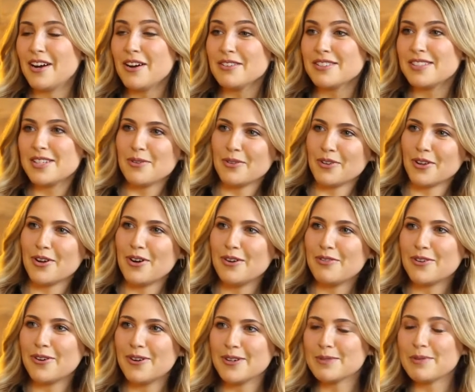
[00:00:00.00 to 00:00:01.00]
oh, see you on the
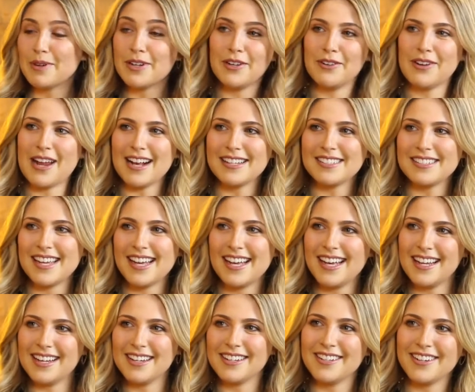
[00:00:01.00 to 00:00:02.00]
golf course, when are you next
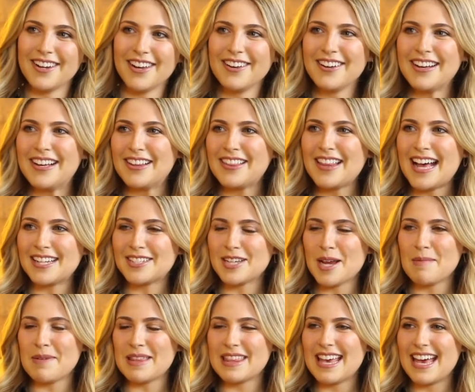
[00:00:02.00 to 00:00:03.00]
in, you know, that
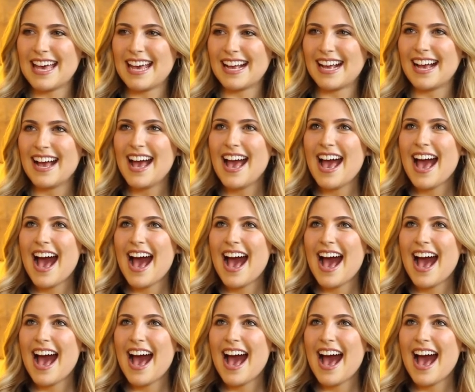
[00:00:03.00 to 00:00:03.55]
type of thing.